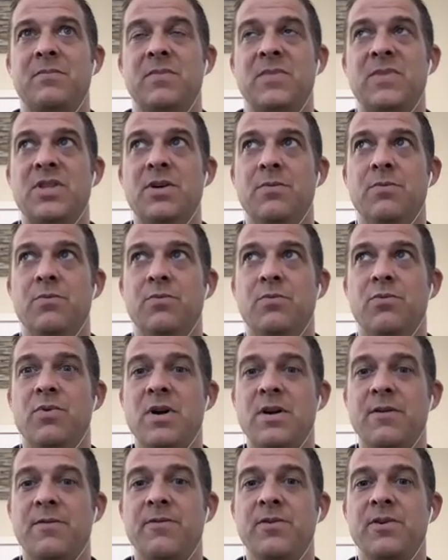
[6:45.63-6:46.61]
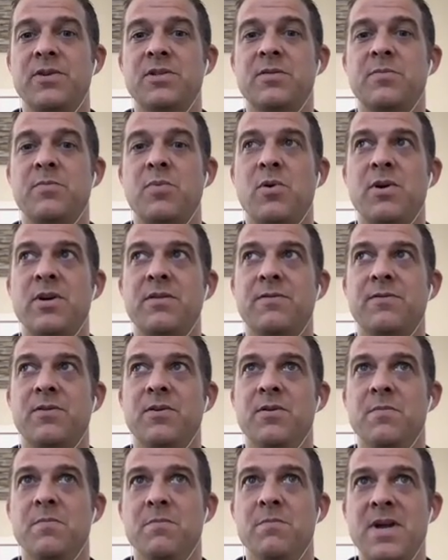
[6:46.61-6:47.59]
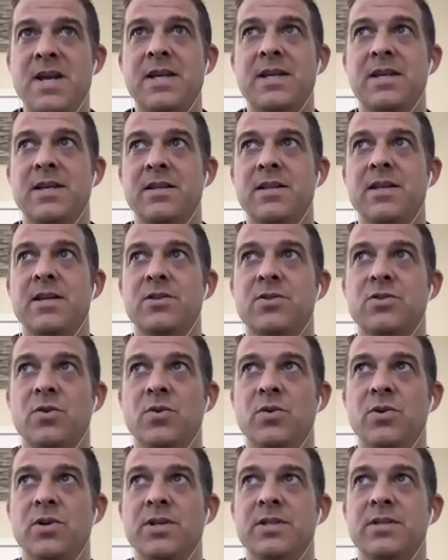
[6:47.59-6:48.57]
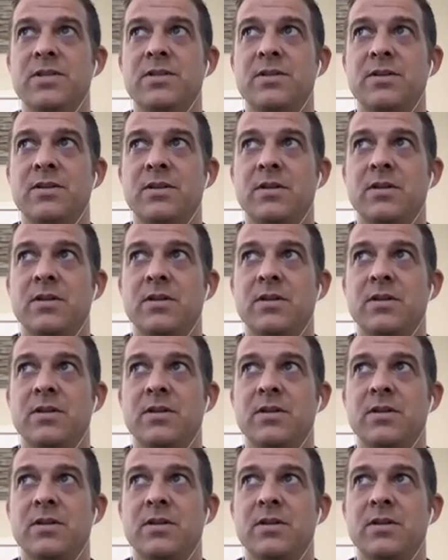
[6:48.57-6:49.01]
the reference point for making that choice